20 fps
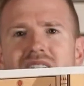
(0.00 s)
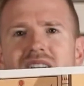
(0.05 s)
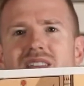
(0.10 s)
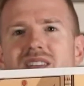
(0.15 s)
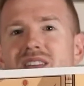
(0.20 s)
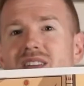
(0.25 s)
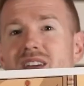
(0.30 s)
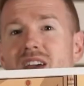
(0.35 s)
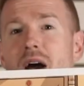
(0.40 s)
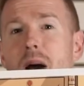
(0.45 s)

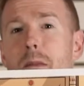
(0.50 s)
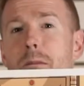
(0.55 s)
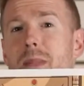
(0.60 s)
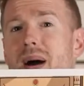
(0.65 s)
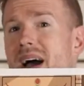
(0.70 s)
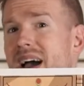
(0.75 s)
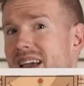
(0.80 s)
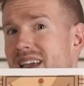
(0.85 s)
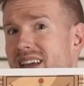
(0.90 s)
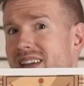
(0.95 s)
to come
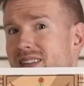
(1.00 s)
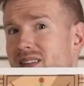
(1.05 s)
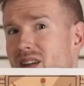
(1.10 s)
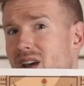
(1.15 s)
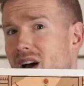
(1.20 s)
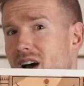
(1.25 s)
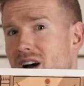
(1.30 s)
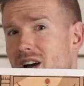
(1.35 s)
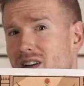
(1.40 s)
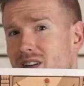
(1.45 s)
by and
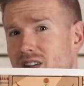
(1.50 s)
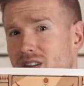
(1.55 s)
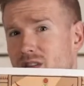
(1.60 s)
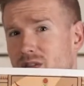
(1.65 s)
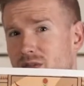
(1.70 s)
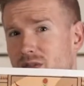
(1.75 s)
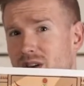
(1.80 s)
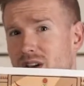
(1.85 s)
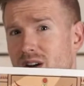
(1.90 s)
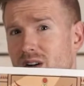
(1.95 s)
talk to
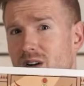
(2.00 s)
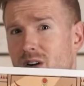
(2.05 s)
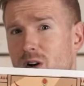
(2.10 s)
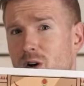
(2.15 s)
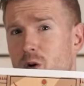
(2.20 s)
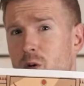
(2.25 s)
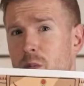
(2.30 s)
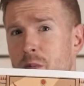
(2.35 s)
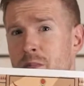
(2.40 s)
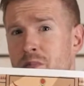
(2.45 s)

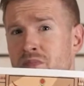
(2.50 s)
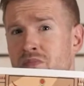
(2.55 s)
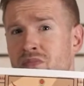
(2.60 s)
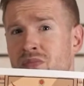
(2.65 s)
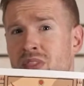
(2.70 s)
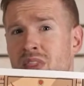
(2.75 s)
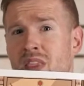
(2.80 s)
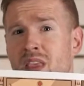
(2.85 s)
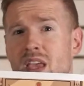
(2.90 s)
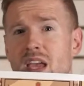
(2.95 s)
Pharaoh.
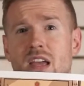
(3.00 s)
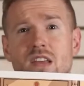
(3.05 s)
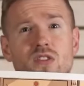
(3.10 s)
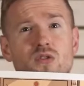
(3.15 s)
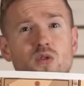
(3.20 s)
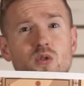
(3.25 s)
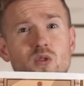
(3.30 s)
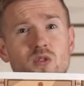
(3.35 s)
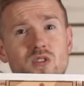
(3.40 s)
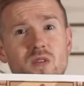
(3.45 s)
And
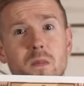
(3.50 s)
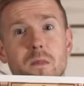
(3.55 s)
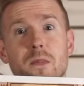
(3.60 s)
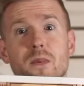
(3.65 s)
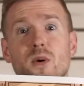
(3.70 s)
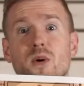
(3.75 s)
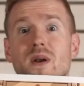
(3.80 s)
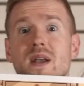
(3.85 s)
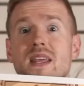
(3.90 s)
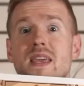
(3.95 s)
through some
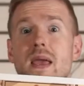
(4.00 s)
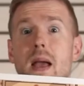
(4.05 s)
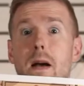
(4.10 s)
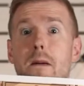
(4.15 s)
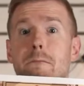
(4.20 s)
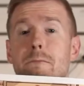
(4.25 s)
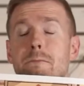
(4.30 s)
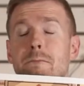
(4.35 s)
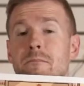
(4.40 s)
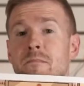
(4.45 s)
pretty
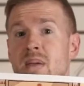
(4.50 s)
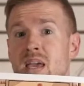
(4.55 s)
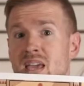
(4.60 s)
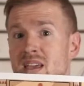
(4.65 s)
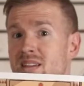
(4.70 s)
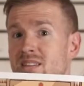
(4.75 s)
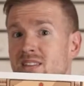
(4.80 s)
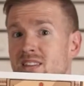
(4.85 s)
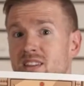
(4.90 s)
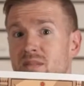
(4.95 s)

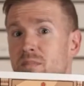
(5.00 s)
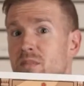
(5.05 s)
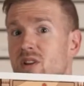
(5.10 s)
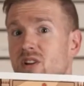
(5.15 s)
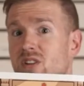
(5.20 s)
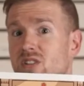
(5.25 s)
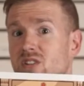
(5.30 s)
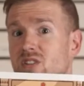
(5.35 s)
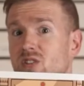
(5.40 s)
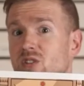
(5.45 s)
amazing
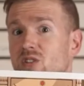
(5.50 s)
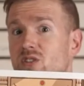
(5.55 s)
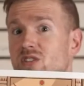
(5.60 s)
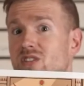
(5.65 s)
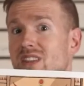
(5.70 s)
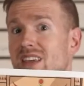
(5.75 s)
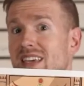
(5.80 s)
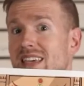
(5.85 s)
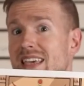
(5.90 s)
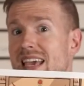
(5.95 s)
miracles
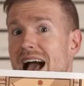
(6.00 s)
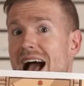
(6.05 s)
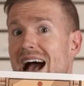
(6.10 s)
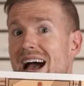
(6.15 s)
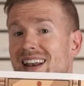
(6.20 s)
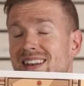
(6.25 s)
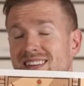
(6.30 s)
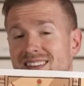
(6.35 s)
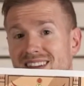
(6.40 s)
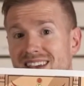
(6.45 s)
that
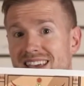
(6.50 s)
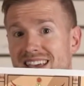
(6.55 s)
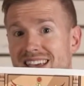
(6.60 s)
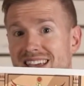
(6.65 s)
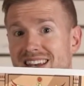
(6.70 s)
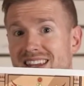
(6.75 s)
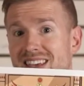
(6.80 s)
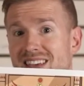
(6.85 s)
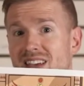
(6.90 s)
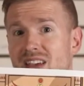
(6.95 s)
God
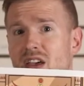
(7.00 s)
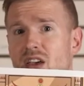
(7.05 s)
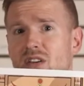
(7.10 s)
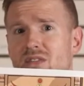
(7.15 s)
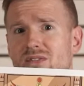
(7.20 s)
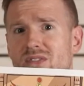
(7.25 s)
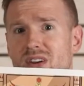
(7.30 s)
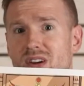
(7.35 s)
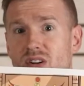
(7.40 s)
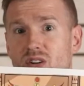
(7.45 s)
did,
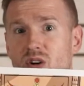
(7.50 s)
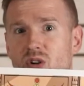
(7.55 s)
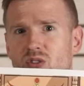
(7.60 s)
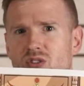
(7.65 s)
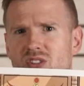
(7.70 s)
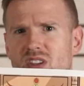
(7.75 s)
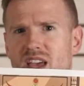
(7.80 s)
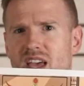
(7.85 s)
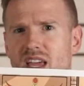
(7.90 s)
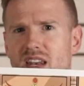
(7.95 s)
Pharaoh
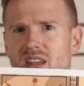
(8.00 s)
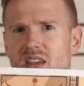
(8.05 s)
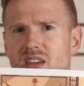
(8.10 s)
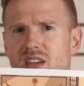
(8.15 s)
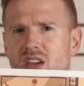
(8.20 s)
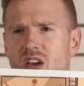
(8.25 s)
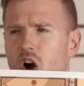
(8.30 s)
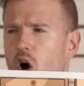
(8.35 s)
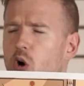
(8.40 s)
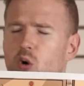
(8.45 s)
said,
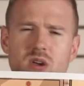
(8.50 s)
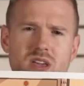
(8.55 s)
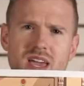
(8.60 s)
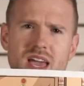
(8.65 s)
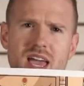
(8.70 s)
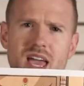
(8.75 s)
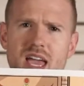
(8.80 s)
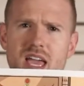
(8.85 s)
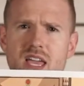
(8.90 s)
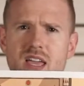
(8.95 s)

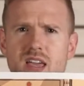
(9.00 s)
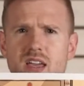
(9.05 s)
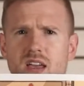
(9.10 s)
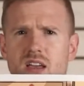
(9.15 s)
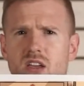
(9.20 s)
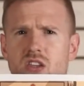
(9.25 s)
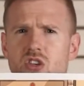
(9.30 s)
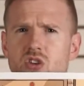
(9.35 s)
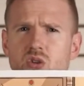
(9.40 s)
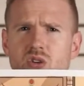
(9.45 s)
"Okay,
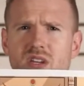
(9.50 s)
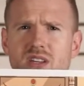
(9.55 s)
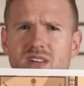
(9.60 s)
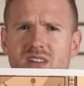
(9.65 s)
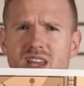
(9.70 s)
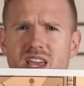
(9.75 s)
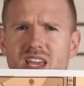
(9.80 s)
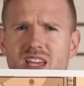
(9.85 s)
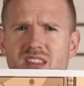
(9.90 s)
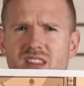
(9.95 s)
you can
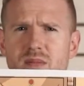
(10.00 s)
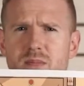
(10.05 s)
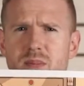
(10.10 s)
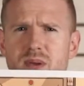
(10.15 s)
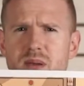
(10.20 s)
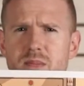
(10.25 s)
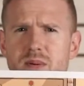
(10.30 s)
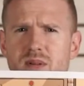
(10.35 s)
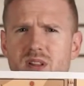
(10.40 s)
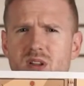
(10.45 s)
take the
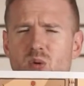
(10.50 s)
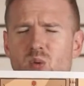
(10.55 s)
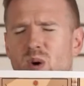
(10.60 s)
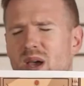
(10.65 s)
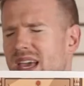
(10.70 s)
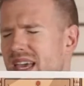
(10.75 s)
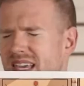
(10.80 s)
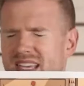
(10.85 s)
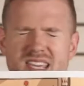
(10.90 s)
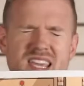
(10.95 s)
people
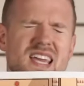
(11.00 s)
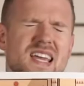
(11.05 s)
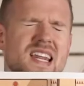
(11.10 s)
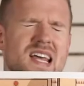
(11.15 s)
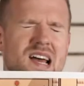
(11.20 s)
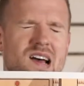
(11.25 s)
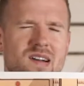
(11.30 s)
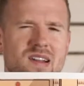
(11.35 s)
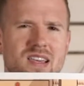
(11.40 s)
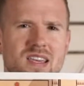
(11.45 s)
away. Get
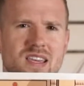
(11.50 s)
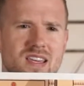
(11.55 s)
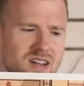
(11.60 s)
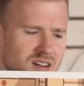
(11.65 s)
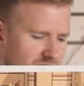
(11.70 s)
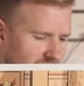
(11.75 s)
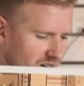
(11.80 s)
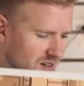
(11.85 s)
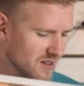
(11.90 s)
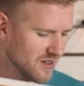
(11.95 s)
out of
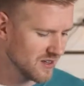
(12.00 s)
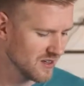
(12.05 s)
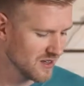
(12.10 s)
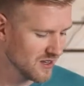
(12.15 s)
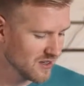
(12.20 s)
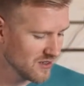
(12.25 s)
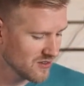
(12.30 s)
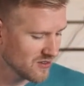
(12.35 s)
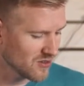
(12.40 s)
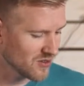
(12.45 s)
here."
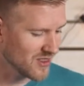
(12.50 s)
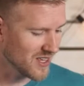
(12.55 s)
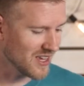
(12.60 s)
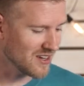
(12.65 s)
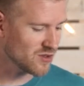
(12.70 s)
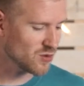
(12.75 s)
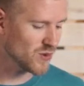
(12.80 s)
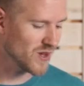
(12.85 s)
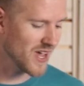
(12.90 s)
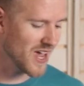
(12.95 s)
So that's what